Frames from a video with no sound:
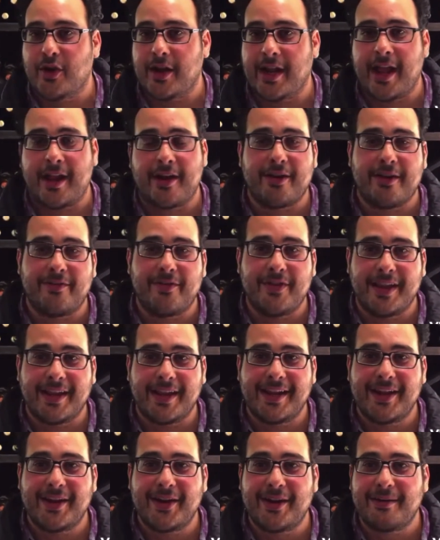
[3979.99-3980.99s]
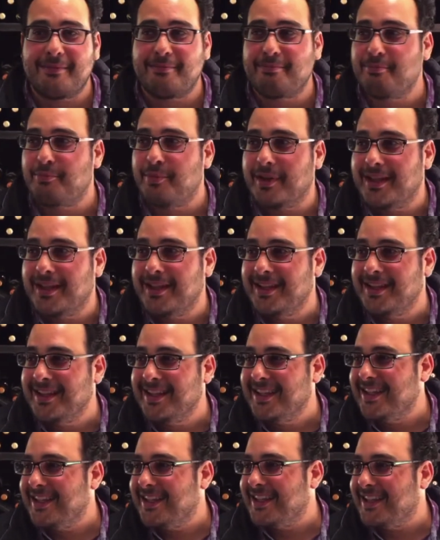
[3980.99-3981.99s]
I don't know if you can hear it, but
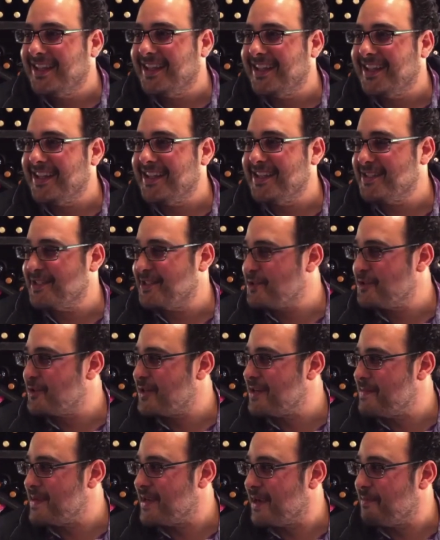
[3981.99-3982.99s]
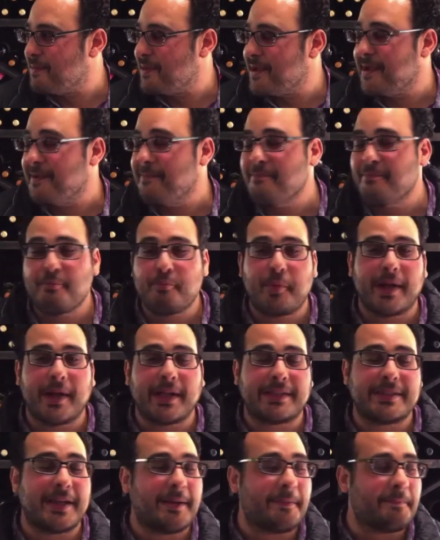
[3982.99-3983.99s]
he's dreaming a bit.
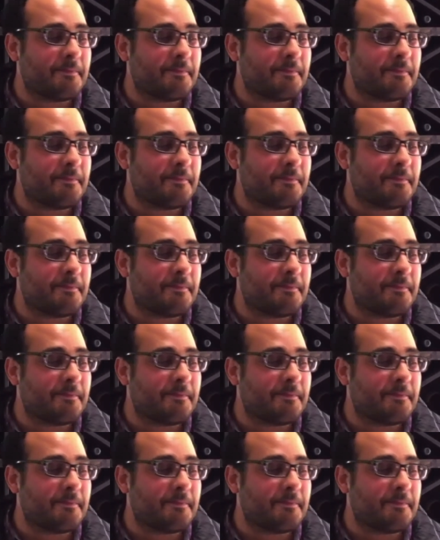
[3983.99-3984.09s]
But um,